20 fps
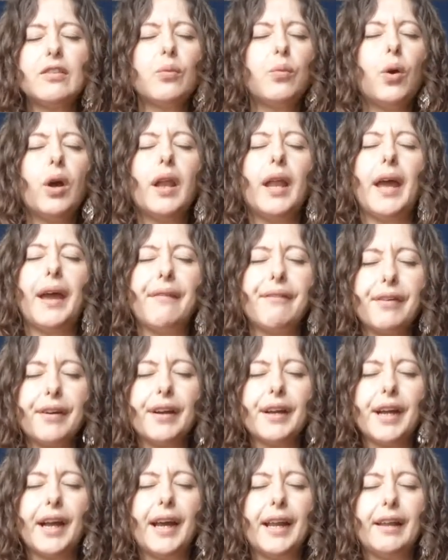
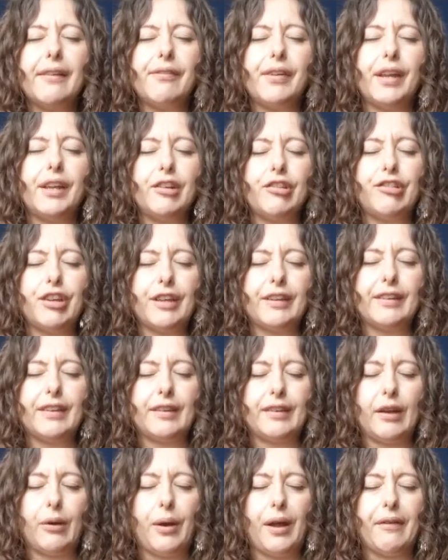whatever kind of
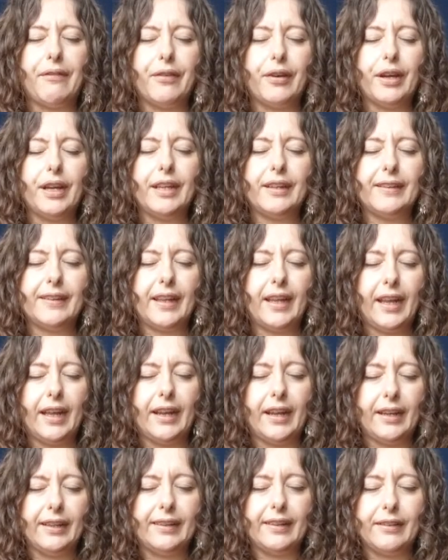injustice, however it's hit
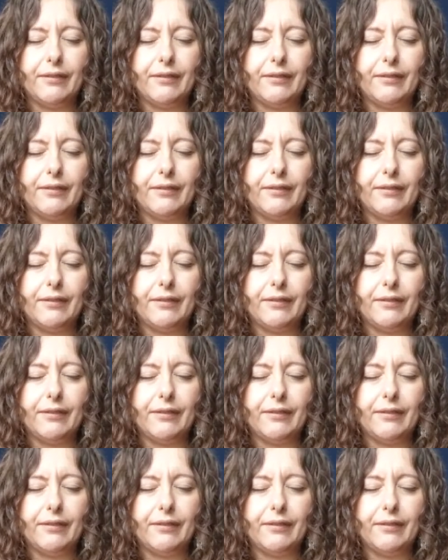us.